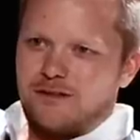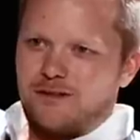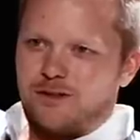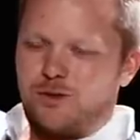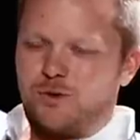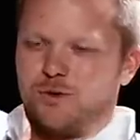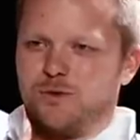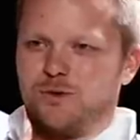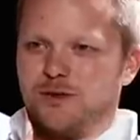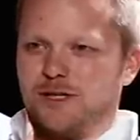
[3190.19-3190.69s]

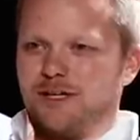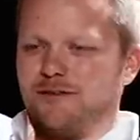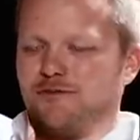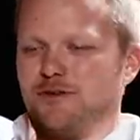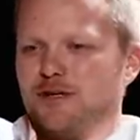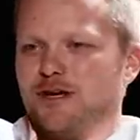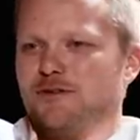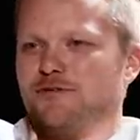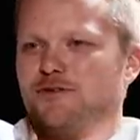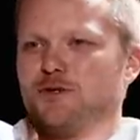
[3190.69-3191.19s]
Who,
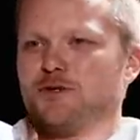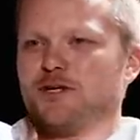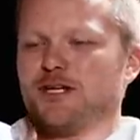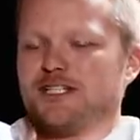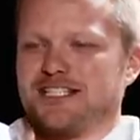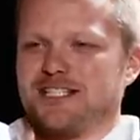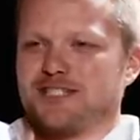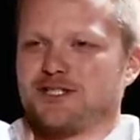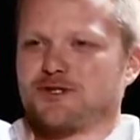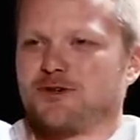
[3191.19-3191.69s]
if if you
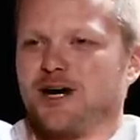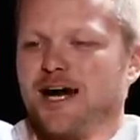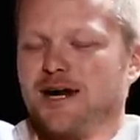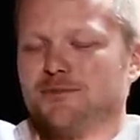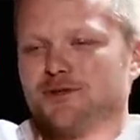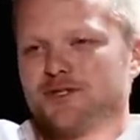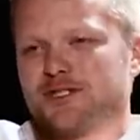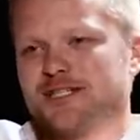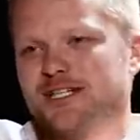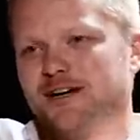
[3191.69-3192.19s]
could
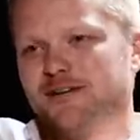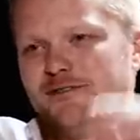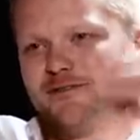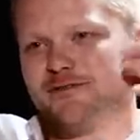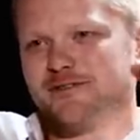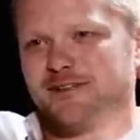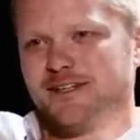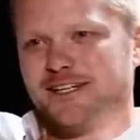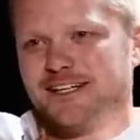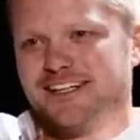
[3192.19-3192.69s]
describe
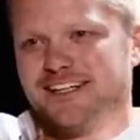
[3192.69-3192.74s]
yourself